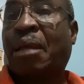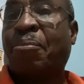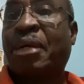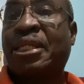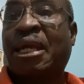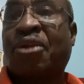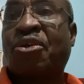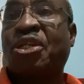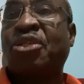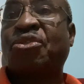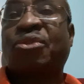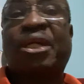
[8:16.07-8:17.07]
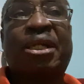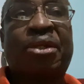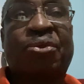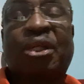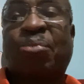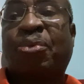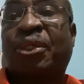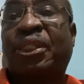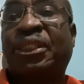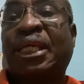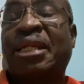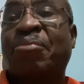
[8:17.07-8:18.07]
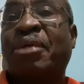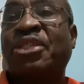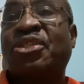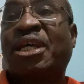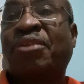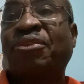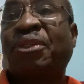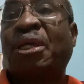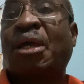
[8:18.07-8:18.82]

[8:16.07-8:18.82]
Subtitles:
But according to the Riruta police and myself,